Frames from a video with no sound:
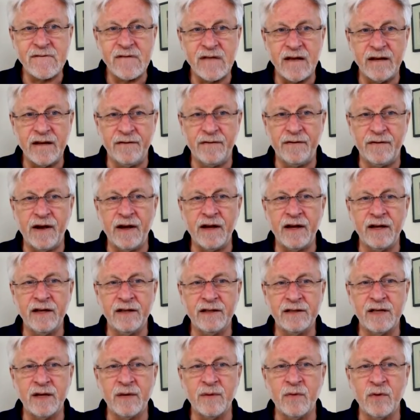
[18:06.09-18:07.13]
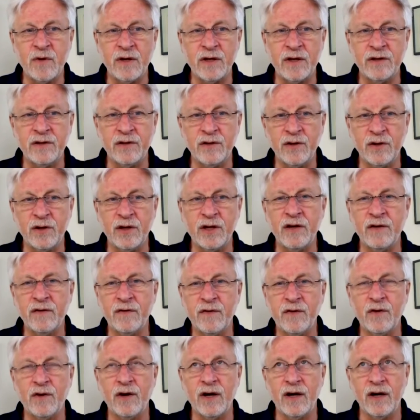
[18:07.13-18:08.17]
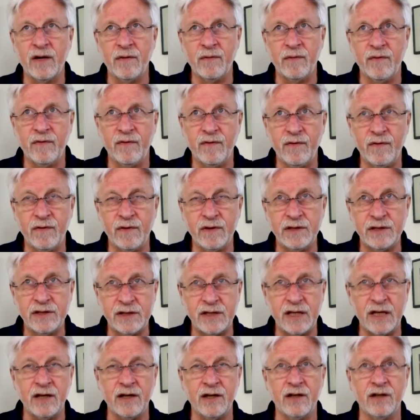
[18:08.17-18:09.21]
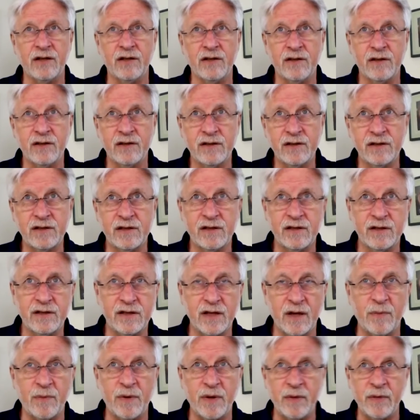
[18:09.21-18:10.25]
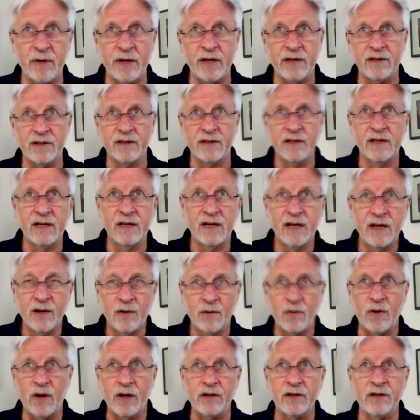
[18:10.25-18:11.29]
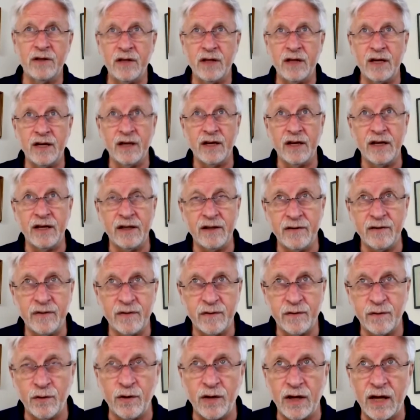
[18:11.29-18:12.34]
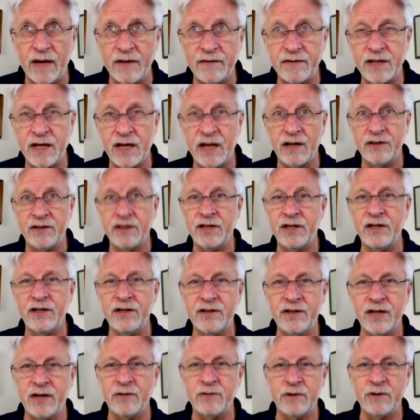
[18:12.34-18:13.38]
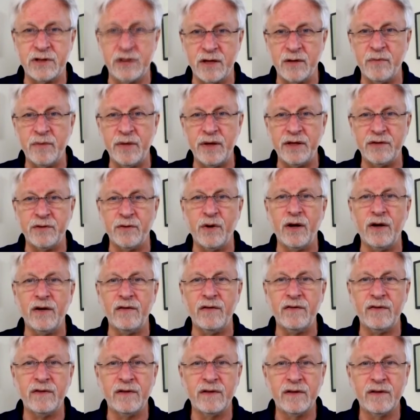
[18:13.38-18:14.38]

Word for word: If I had someone looking for a single supplement rather than a full lifestyle change, I would say B12.